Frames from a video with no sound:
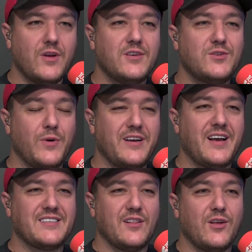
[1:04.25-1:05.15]
So what it
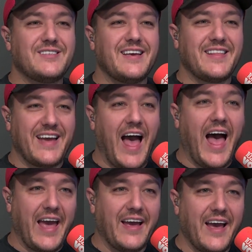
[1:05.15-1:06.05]
does, it looks like the
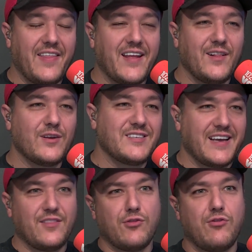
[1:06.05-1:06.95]
guy, and then it looks
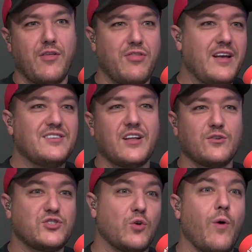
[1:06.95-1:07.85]
like things that
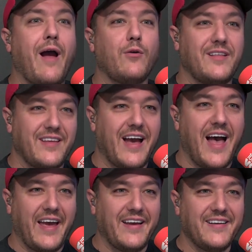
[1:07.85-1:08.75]
are surrounding the
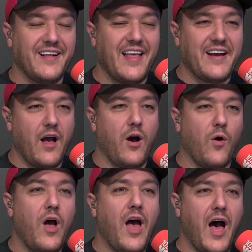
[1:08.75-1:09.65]
guy. You're like,
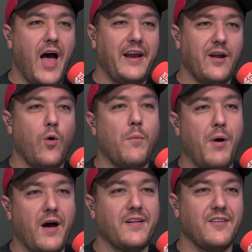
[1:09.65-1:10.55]
oh, I know a
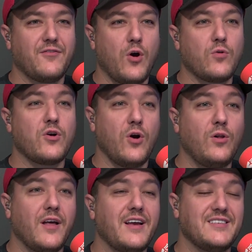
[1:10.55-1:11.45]
bottle of
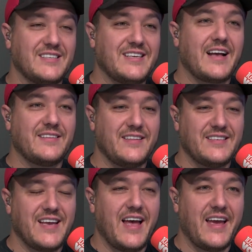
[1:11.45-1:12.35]
Coca-Cola is exactly
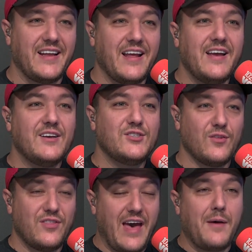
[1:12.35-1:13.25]
this height. Mm-hmm. So
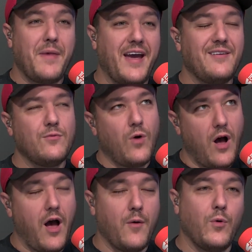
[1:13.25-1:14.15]
that man,
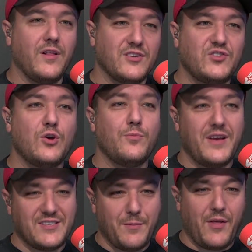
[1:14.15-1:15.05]
I will assume,
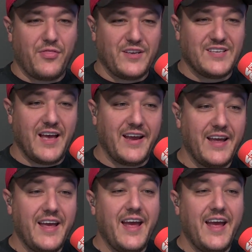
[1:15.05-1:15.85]
is about this height.